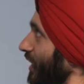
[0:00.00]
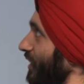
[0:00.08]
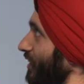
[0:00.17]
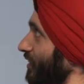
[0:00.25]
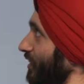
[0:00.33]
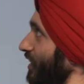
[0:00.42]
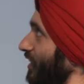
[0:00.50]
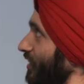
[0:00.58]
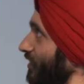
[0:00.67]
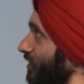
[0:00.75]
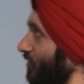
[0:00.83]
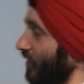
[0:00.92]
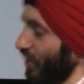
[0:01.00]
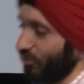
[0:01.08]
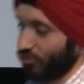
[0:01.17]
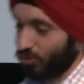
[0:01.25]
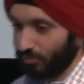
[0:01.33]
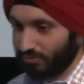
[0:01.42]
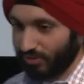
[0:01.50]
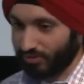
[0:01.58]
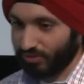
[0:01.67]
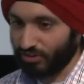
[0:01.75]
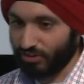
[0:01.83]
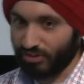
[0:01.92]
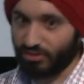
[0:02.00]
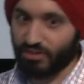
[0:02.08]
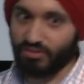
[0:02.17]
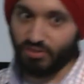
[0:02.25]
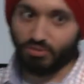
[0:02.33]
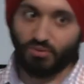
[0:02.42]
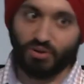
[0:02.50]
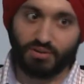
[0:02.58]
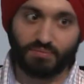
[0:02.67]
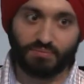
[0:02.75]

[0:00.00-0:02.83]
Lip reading: ethnicities, different age groups, different genders, and so on.